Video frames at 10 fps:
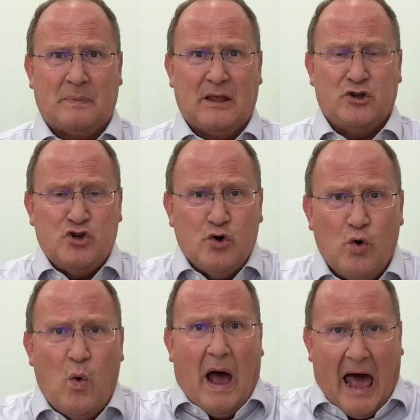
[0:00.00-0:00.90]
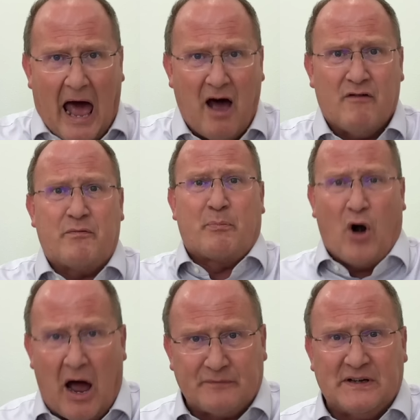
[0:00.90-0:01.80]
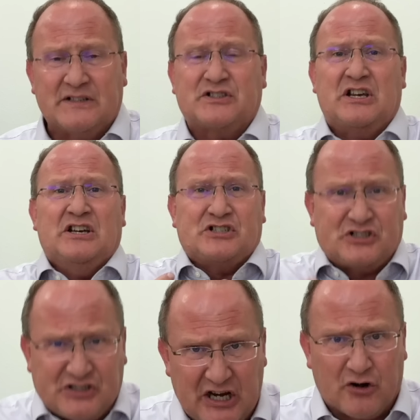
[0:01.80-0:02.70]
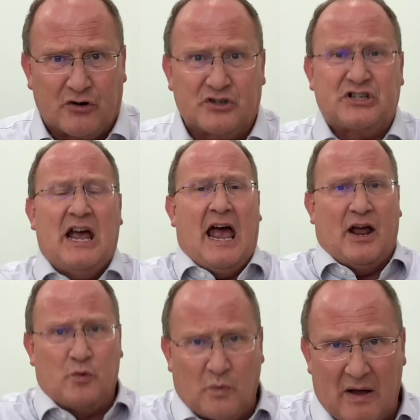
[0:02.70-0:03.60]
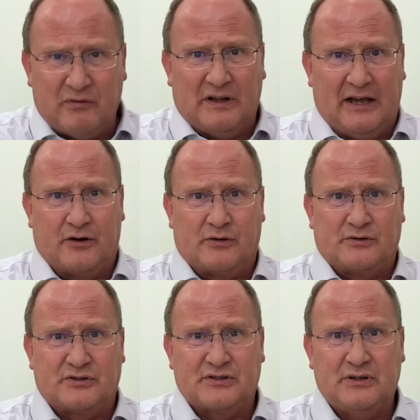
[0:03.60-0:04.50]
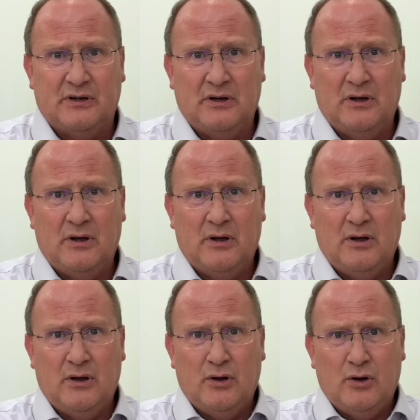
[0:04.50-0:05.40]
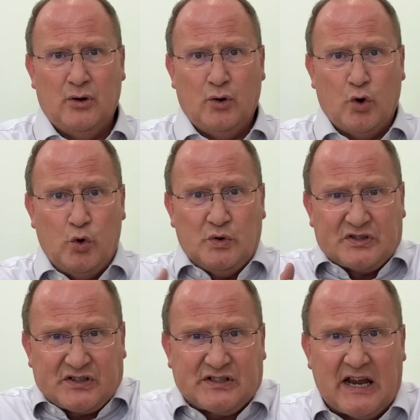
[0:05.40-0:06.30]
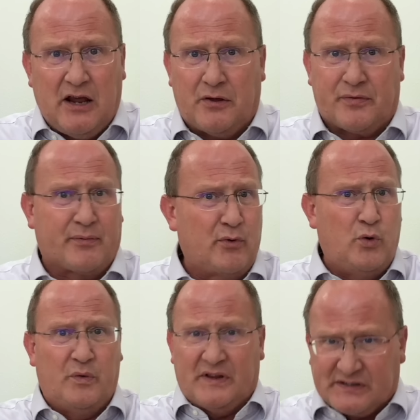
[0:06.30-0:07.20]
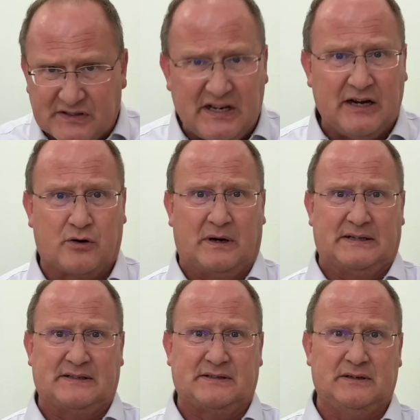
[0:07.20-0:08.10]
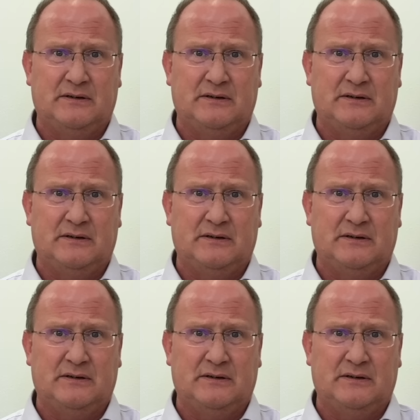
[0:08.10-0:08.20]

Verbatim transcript: You have prophets, seers, and revelators who see through the secrets,